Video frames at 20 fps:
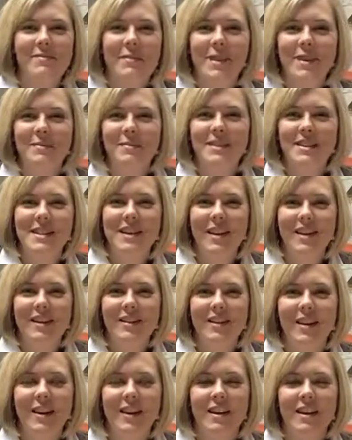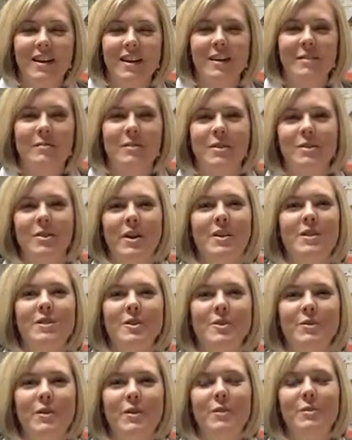My name is Deanna Lane, and I'm the
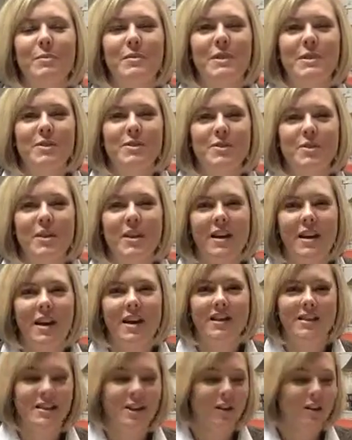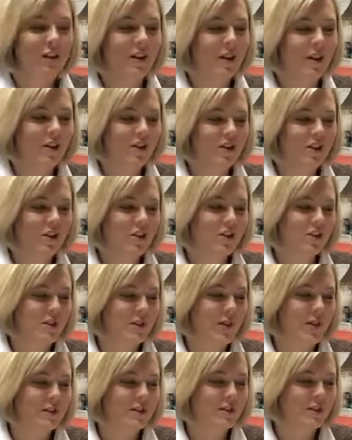Director of Youth Ministry at Sacred Heart Church
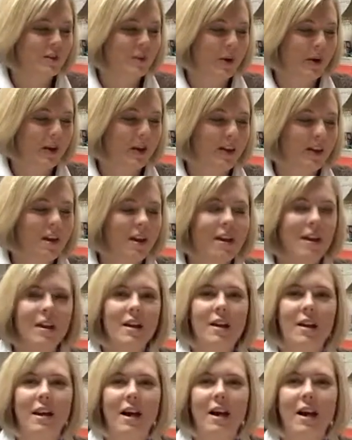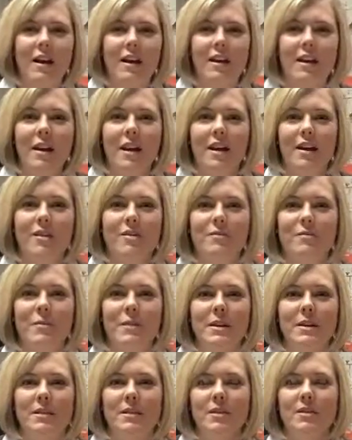in West Des Moines. I have
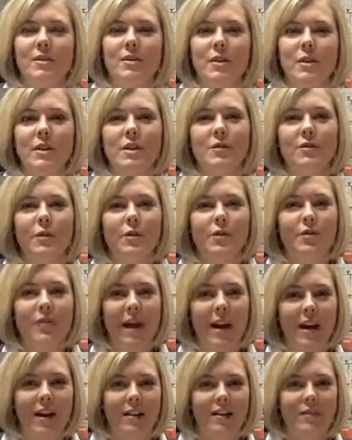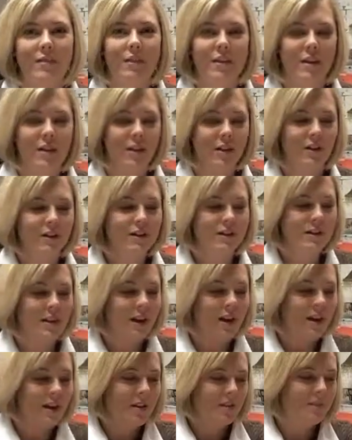been doing this for 5 years.
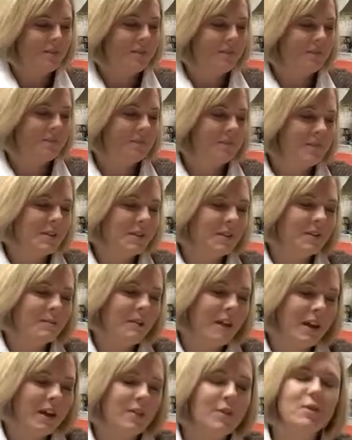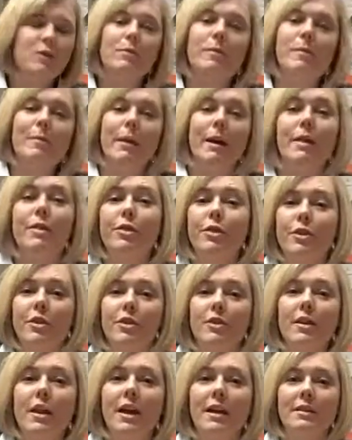This will be my
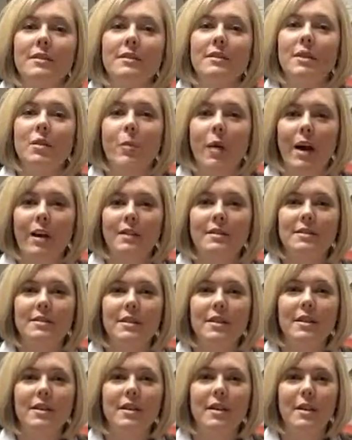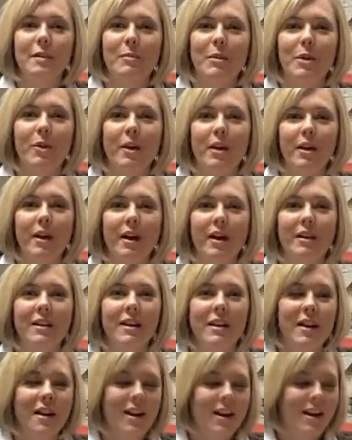third NCYC that I'm going
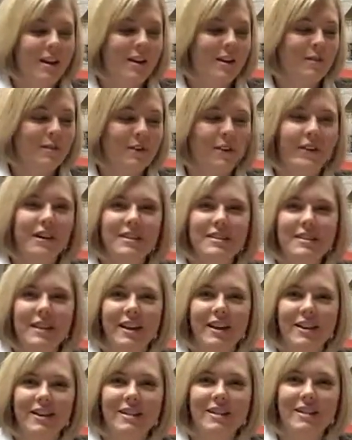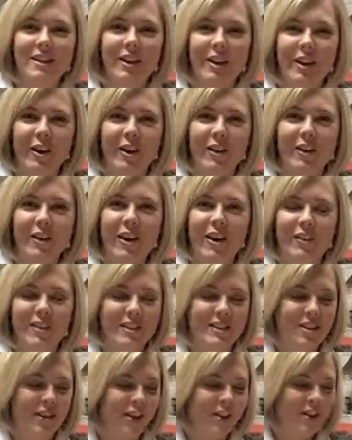on, and I'm very excited to go. Can't
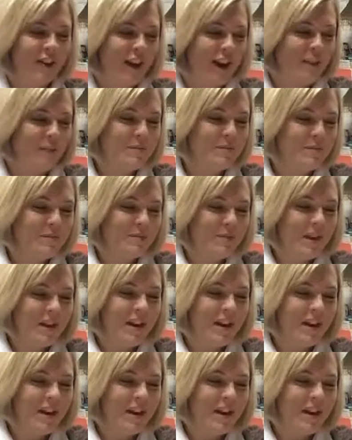wait to go again.